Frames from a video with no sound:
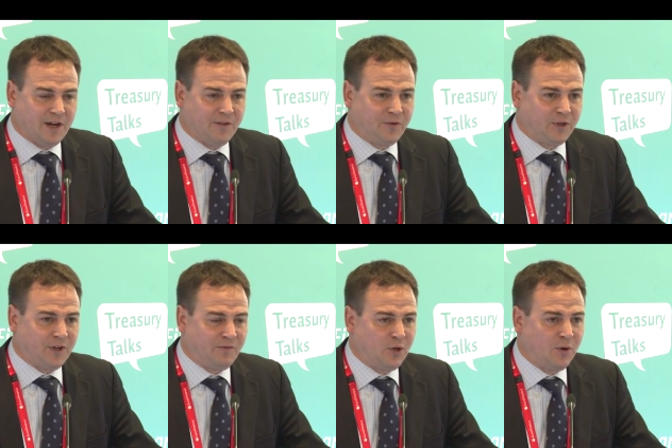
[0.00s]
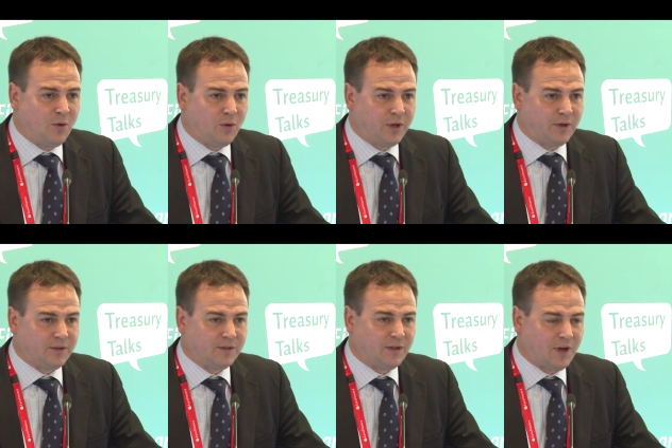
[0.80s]
If you hold
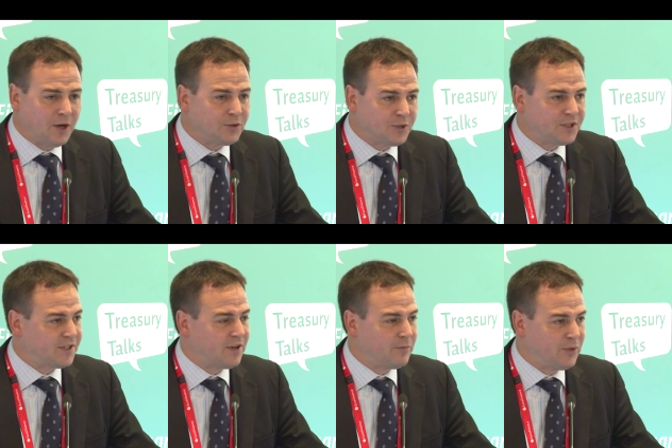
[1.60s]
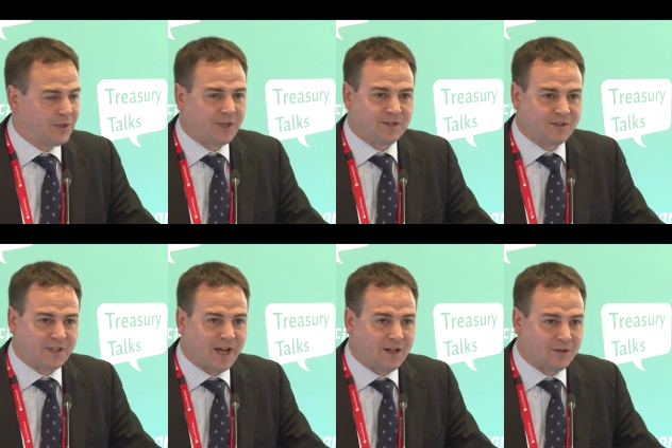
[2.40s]
hundreds of millions
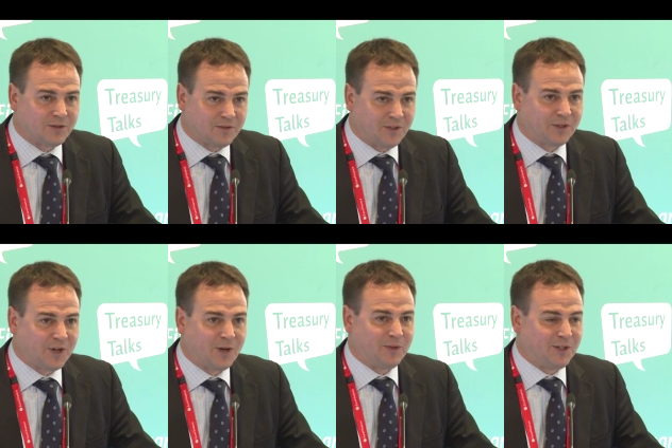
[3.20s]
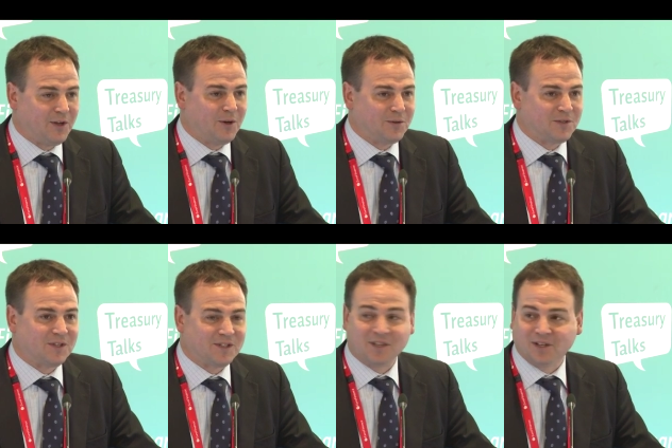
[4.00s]
of dollars of intercompany loans,
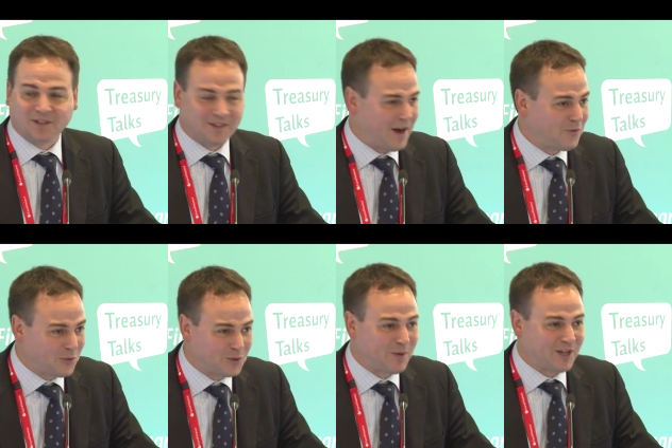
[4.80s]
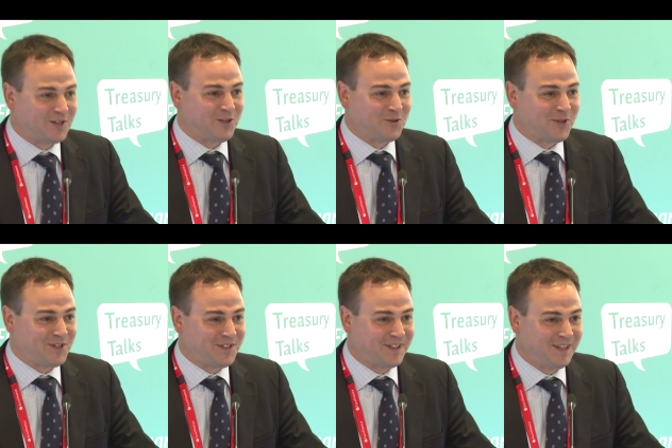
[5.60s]
it's in everyone's best
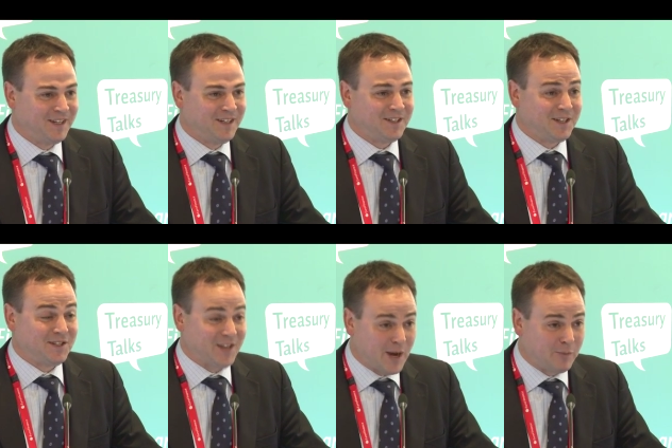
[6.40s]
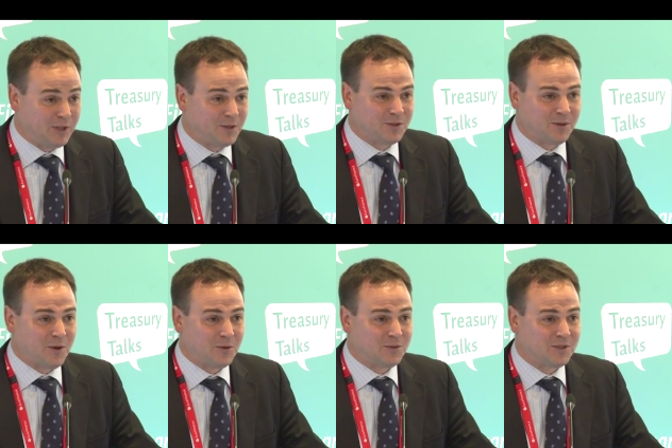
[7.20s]
interest to examine those
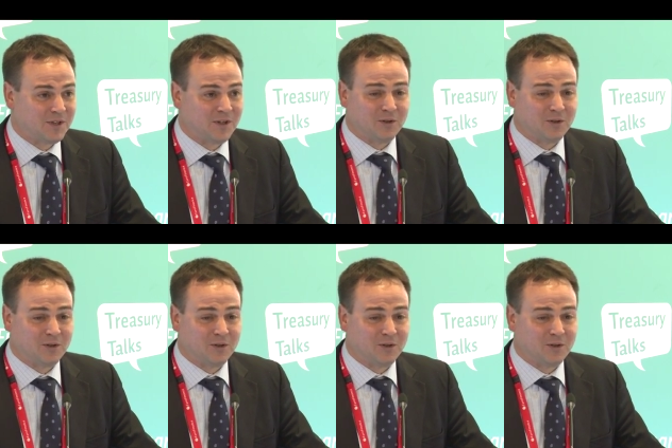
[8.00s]
loans,